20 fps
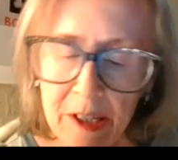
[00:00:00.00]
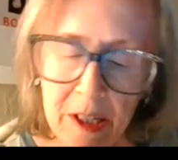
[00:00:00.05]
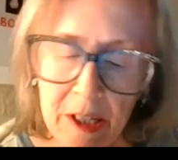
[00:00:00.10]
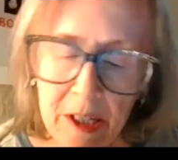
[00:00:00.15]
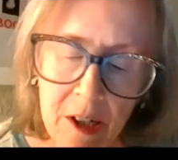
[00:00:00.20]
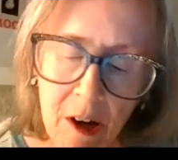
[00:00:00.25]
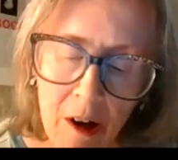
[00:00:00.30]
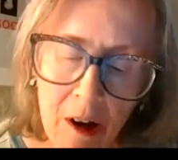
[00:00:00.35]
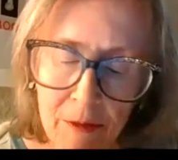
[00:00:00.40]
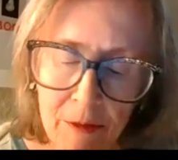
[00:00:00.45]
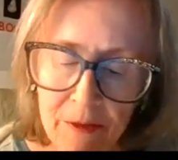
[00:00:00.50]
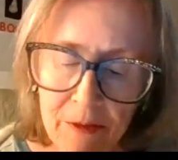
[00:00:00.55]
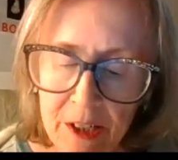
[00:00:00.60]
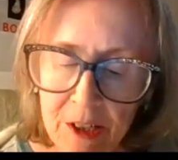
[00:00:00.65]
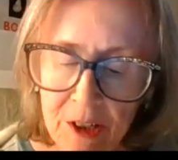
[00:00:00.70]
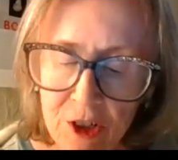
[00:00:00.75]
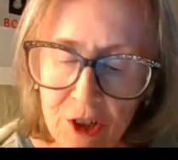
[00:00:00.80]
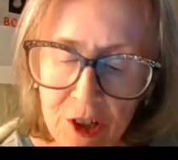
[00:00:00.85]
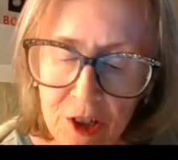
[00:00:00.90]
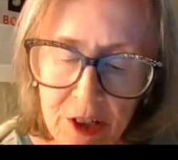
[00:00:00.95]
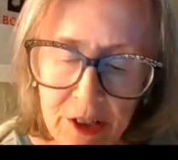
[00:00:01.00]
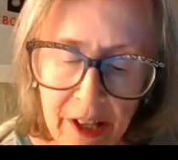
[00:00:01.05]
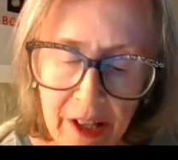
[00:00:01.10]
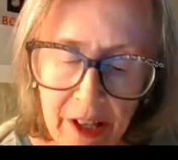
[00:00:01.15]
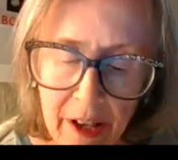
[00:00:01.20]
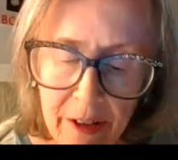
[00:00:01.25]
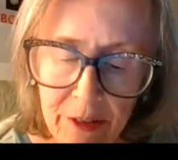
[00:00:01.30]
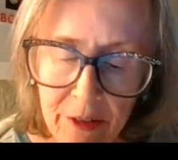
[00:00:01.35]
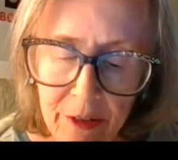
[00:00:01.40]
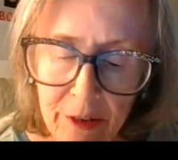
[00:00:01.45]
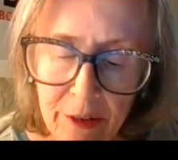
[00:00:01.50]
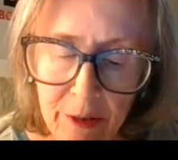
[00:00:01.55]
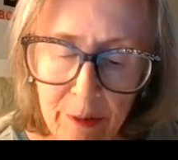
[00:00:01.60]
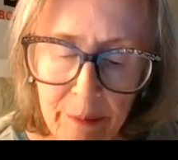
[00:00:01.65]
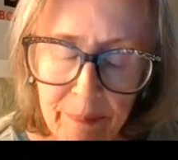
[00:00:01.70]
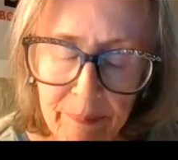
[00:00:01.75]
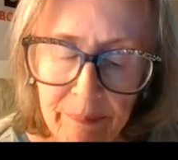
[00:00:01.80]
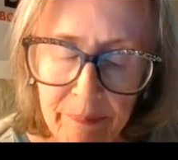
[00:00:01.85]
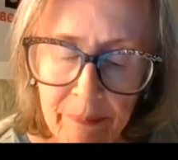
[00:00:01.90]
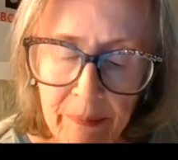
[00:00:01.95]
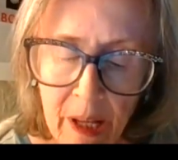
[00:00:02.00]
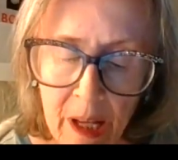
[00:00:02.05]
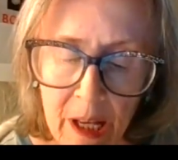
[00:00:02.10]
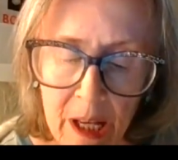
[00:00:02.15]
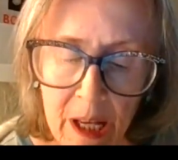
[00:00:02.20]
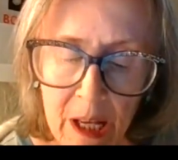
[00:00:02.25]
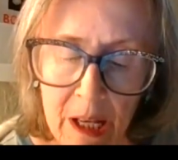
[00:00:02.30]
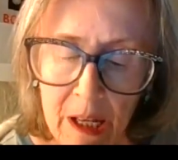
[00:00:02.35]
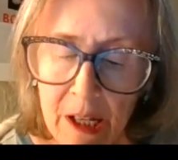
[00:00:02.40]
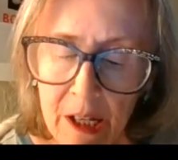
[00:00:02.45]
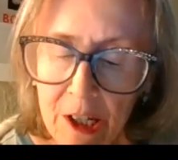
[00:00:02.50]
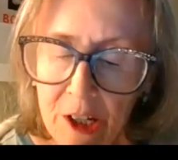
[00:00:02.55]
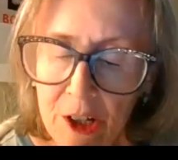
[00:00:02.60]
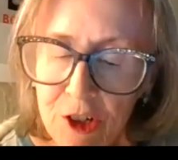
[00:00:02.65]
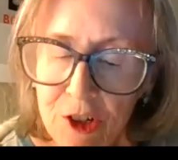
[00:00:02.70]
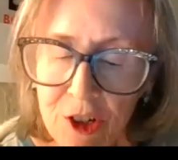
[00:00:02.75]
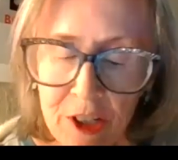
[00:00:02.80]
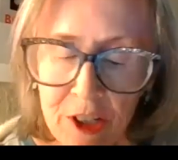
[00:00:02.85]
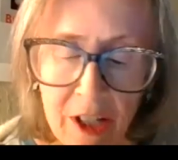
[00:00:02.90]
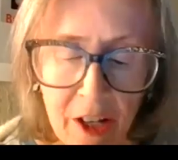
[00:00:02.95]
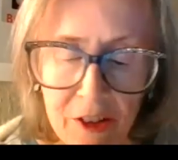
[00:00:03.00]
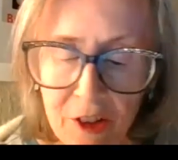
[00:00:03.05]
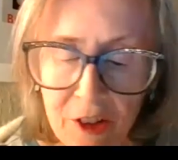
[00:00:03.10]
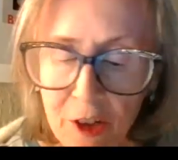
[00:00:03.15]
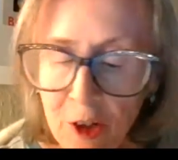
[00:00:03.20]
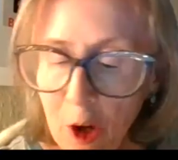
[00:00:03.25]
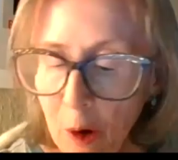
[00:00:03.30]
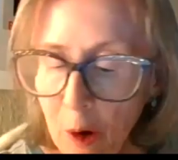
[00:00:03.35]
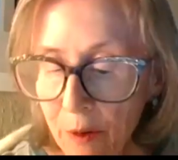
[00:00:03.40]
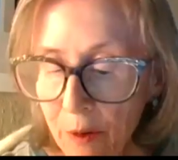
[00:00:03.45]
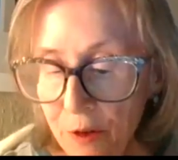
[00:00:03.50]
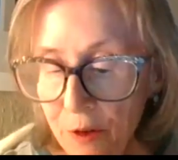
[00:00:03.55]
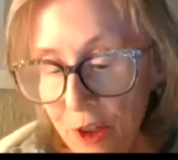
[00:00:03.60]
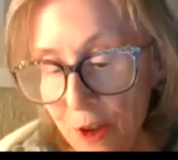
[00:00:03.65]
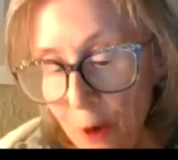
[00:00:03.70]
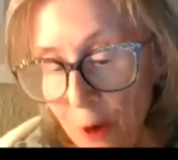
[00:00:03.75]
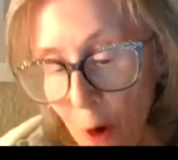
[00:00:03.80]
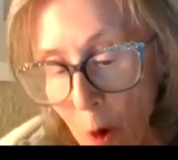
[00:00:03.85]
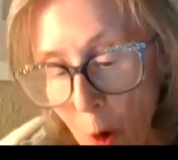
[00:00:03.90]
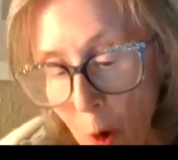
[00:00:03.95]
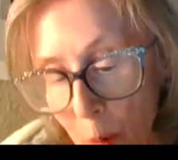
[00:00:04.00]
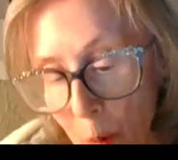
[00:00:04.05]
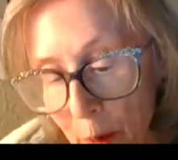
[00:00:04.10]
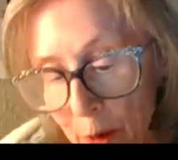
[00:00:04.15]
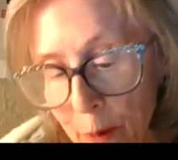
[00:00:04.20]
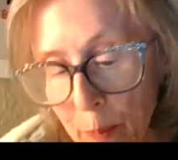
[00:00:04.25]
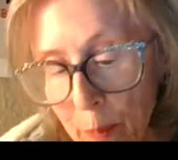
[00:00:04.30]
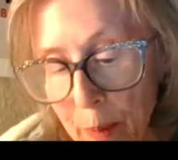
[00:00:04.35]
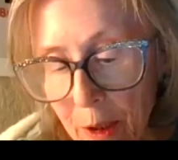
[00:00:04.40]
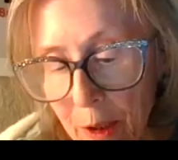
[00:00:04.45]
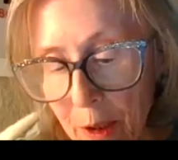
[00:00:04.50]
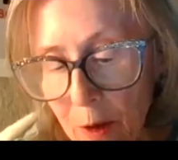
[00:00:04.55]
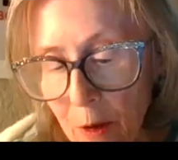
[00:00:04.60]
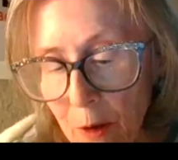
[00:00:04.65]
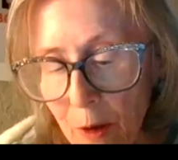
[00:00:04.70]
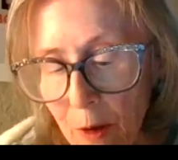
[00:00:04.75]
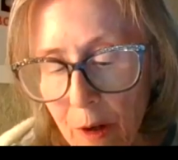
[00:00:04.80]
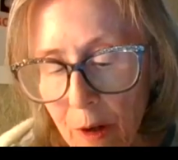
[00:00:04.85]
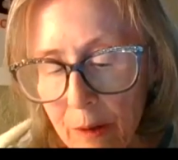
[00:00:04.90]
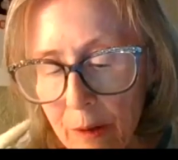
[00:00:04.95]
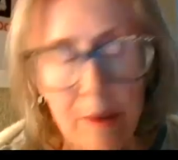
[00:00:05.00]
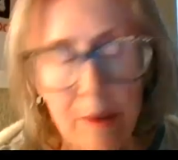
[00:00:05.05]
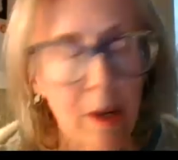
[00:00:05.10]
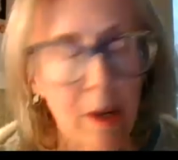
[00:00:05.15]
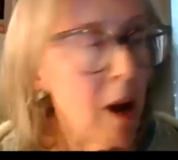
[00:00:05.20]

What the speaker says: the dolphin, she says. She doesn't know if she's always been a girl.